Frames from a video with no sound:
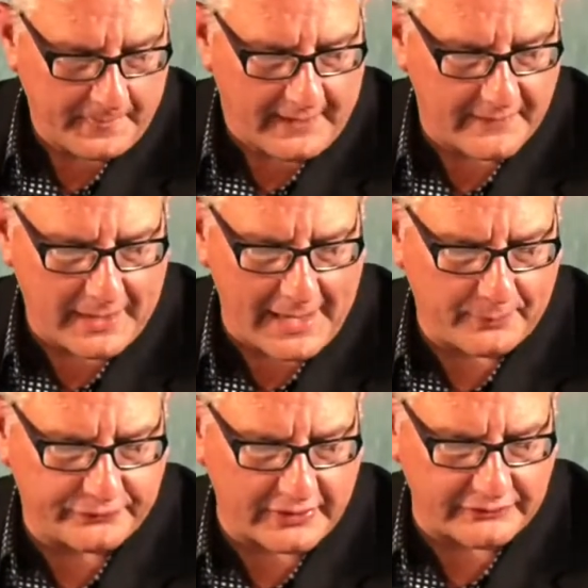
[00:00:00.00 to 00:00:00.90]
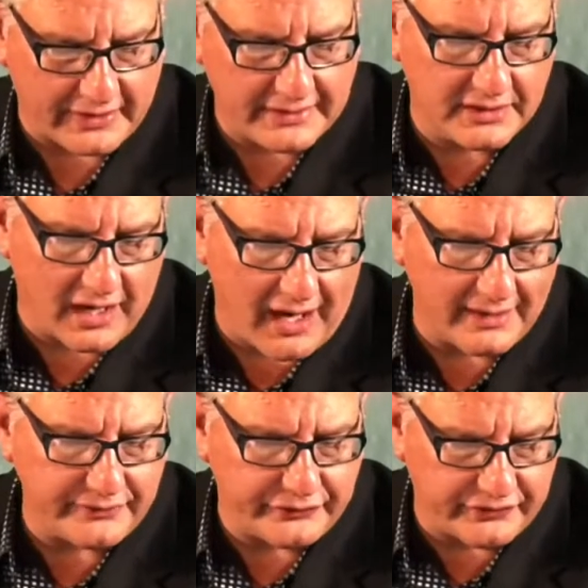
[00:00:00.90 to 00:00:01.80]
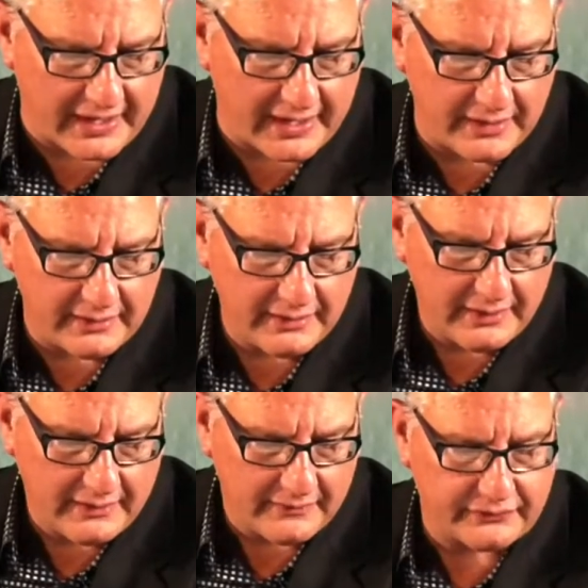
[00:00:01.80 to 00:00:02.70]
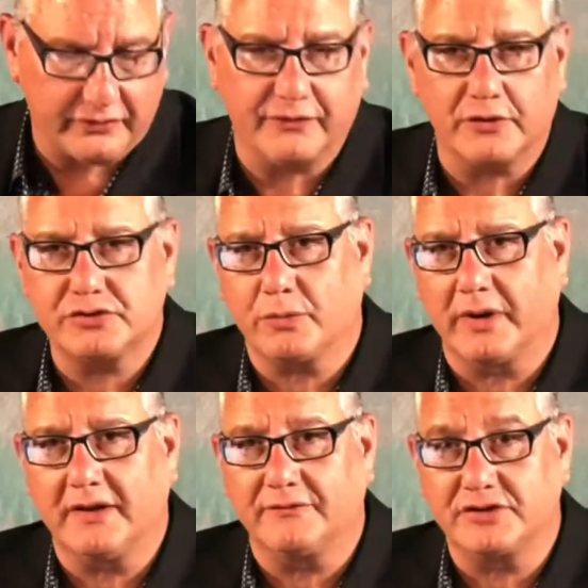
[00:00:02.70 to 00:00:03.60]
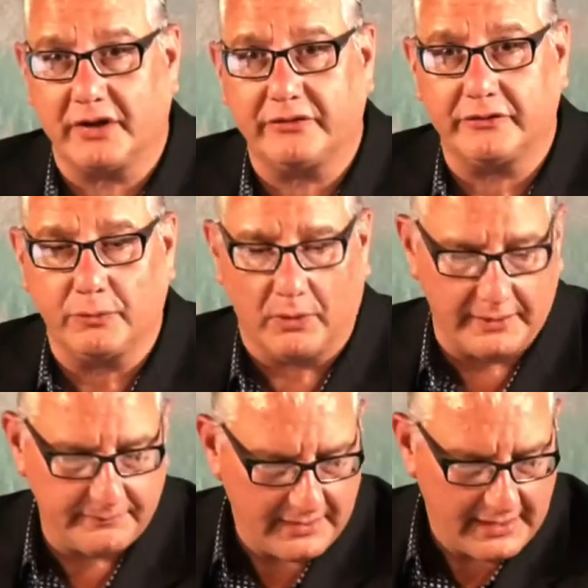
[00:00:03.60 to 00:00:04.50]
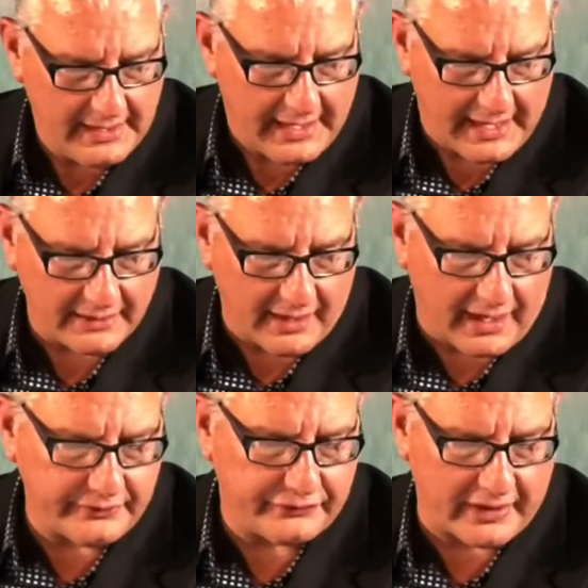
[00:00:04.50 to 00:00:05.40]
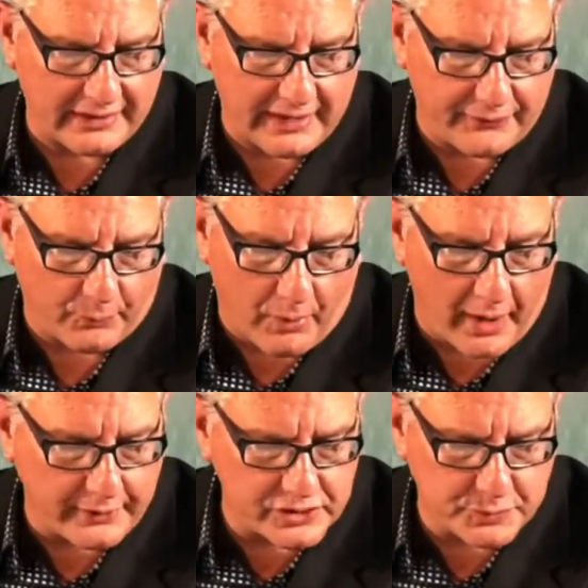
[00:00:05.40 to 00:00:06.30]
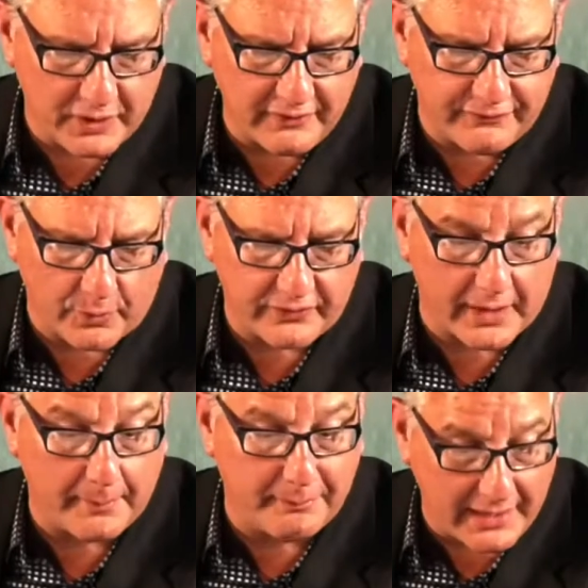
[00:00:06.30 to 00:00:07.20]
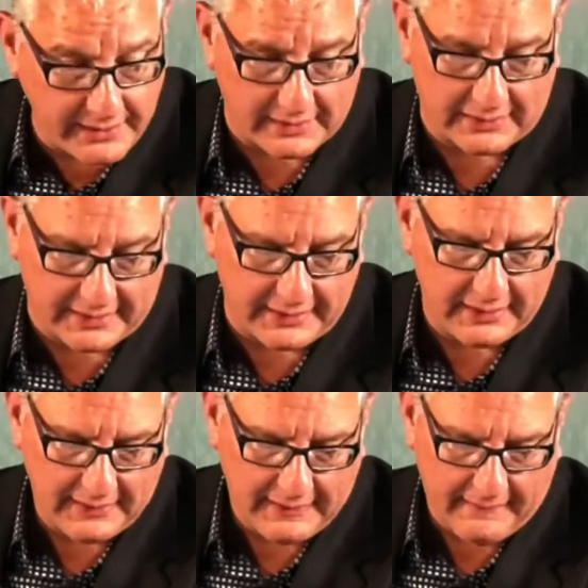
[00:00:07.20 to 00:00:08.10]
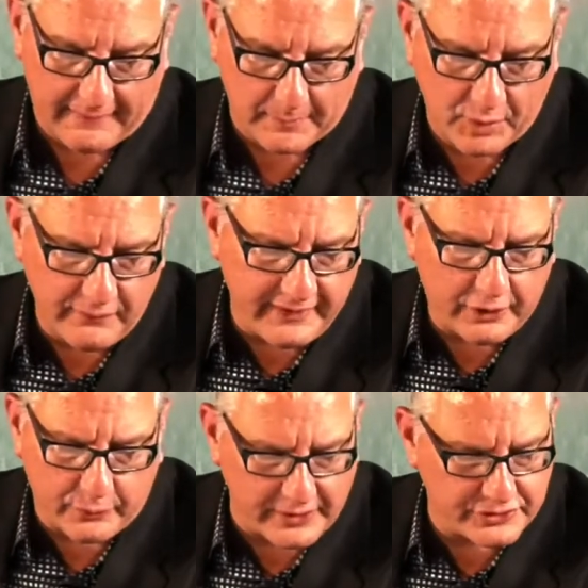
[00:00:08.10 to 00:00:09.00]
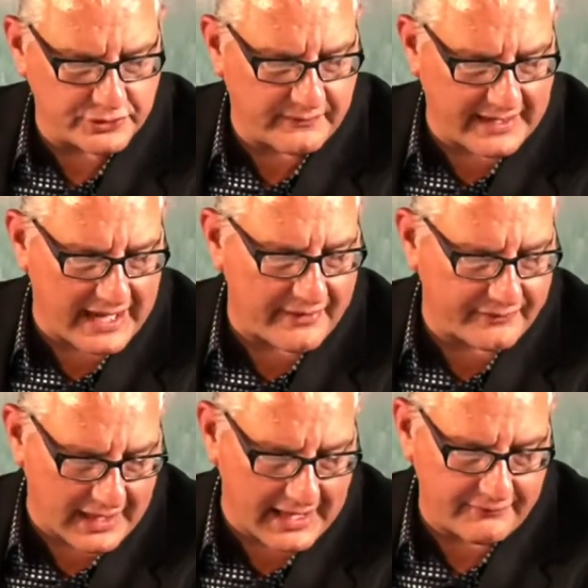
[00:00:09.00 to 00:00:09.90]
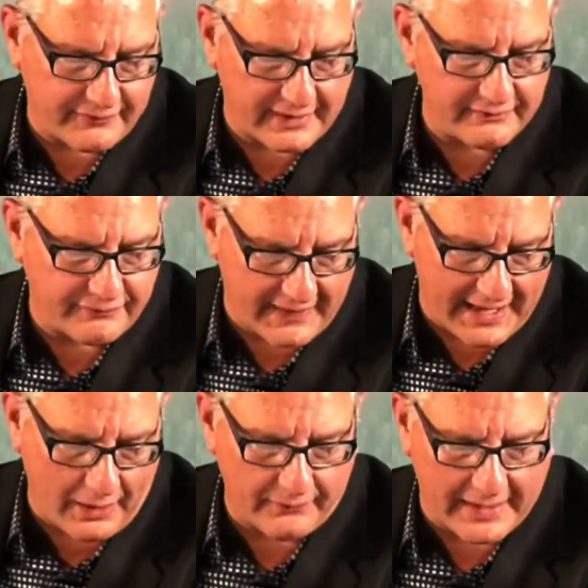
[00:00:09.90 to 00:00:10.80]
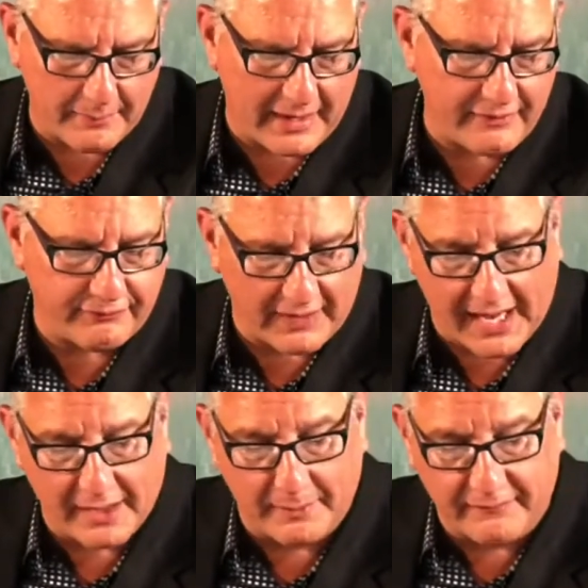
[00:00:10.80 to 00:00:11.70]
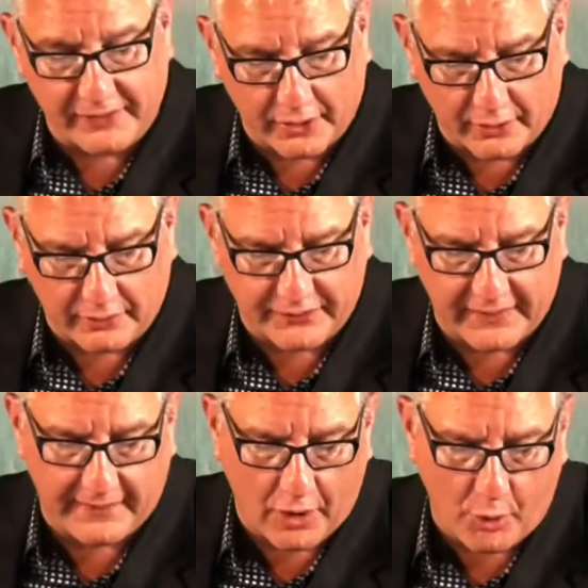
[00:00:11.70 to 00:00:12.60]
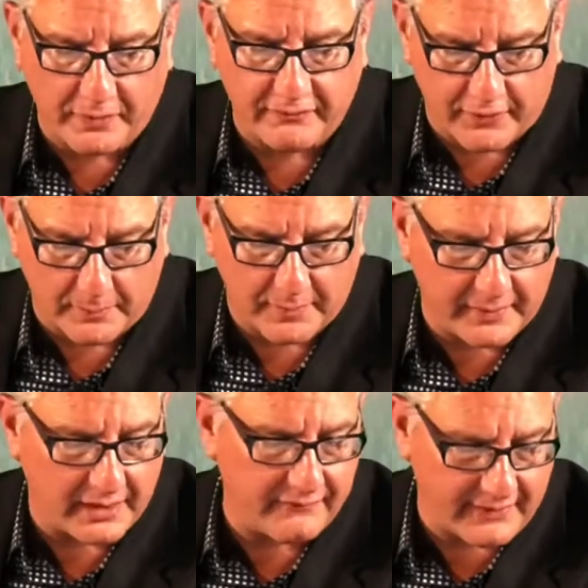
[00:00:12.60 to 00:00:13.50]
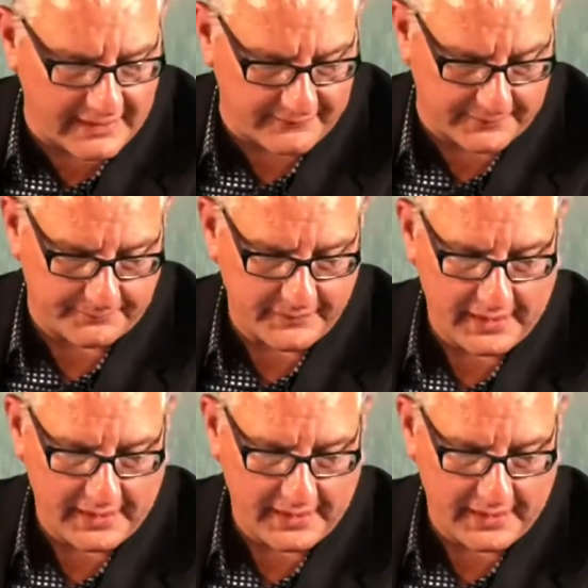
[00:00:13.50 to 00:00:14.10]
and the Bible says, "And God said," this is verse 20 of Genesis 1, "And God said, Let the waters bring forth abundantly the moving creature that hath life, and fowl that may fly above the earth in the open firmament of heaven."